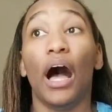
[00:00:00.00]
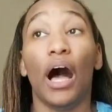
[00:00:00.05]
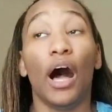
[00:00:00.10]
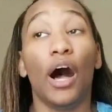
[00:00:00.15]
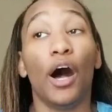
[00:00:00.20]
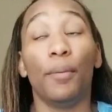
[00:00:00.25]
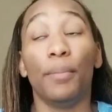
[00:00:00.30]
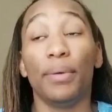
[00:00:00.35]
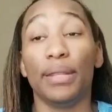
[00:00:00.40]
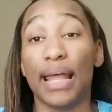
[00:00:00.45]

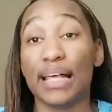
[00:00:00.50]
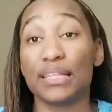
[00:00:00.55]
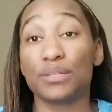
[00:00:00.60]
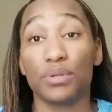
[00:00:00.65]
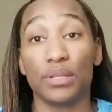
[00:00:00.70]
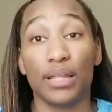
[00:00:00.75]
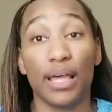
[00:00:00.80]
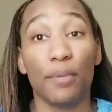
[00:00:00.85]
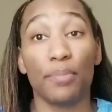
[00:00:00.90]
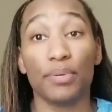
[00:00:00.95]
Um, and that's
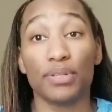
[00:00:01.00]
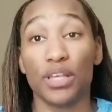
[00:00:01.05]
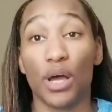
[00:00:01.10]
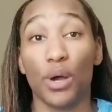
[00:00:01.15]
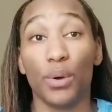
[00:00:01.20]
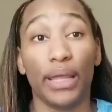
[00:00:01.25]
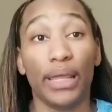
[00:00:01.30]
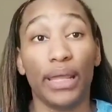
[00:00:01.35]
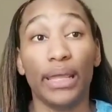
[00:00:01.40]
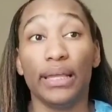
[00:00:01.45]
where the
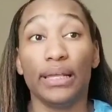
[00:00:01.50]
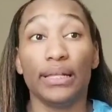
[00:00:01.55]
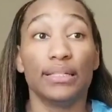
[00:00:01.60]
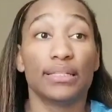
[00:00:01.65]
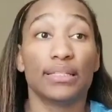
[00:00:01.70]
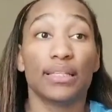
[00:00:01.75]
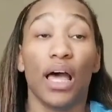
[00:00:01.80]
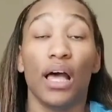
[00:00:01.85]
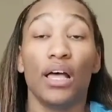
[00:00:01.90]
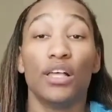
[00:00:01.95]
episode
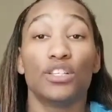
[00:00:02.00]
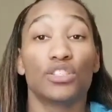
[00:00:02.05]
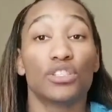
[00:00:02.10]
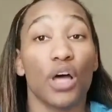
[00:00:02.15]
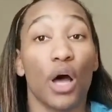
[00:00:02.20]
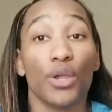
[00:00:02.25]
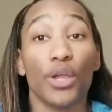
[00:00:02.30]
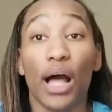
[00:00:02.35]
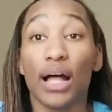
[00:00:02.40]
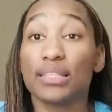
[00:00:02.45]
ends.
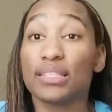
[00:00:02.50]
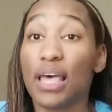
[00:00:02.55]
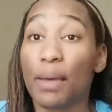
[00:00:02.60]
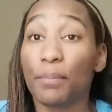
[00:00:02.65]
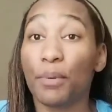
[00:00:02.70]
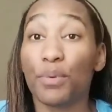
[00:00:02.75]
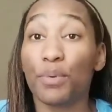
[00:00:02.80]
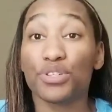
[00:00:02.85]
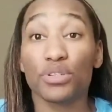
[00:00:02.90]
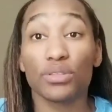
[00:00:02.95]
So y'all
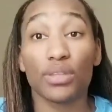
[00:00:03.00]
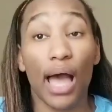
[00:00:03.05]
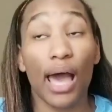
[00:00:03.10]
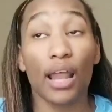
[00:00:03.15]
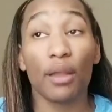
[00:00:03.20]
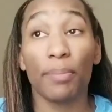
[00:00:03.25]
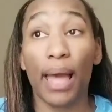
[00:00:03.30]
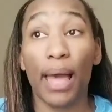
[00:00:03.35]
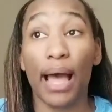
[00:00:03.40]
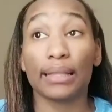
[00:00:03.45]
tell me what you
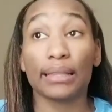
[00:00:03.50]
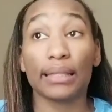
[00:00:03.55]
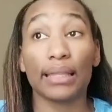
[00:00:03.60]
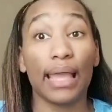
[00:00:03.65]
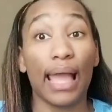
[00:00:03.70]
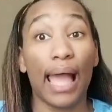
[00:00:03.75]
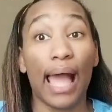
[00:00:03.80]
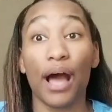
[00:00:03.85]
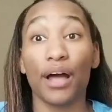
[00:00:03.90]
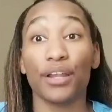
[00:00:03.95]
thought about
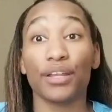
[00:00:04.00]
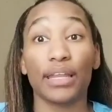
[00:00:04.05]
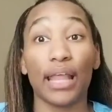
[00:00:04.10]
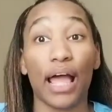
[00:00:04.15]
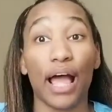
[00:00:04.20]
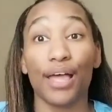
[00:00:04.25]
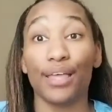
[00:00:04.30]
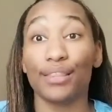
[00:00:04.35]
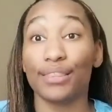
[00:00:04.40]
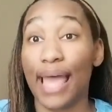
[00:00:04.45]
that. How did
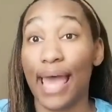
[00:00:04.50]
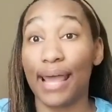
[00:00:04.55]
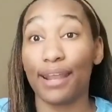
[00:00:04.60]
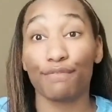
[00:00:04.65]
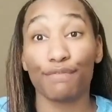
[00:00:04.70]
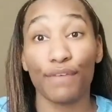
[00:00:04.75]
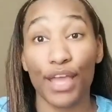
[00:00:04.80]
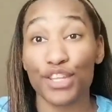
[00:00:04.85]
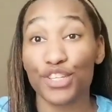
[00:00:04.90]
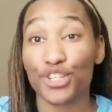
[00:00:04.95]
that, that
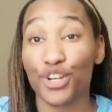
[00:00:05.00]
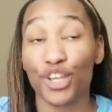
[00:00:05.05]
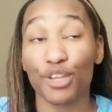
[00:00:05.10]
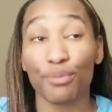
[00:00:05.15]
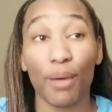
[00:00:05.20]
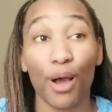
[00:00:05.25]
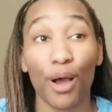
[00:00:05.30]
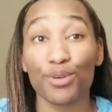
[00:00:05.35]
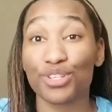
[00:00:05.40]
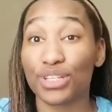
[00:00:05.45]
affect your
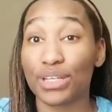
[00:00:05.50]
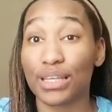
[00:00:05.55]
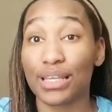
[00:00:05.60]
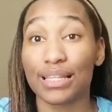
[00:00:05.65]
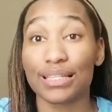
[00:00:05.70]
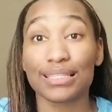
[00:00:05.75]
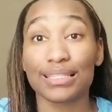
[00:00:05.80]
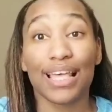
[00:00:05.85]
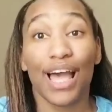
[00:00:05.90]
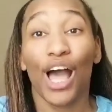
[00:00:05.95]

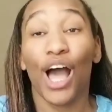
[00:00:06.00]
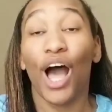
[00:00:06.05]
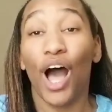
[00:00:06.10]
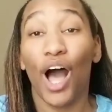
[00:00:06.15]
emotions?